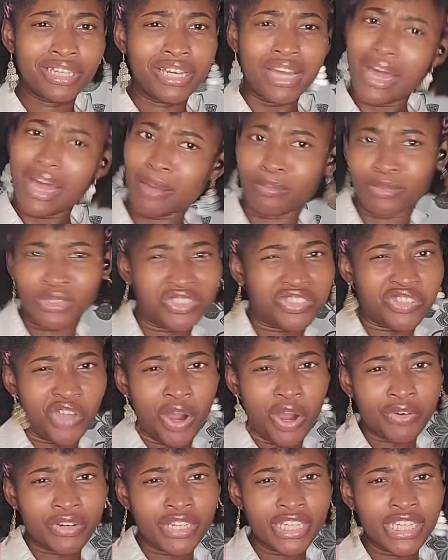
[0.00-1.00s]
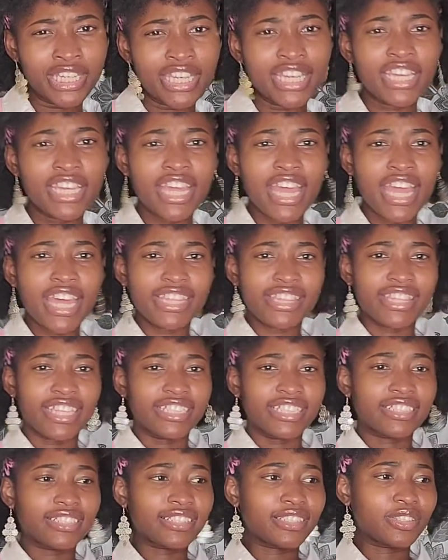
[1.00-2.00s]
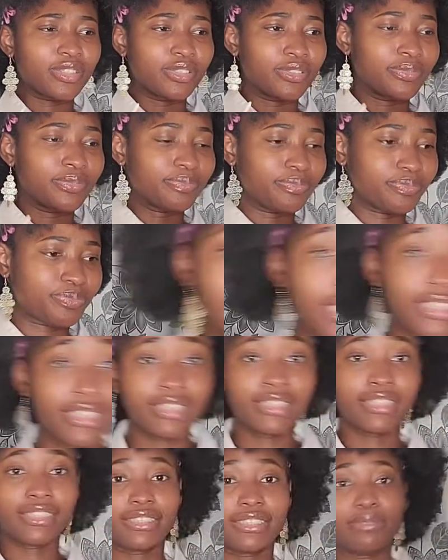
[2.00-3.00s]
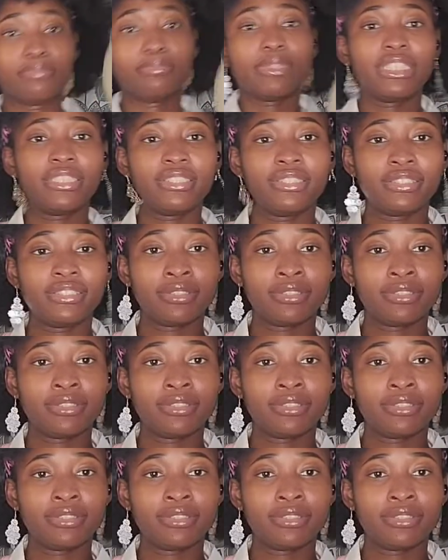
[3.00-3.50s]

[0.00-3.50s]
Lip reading: I'm sorry. Then let's say this is me.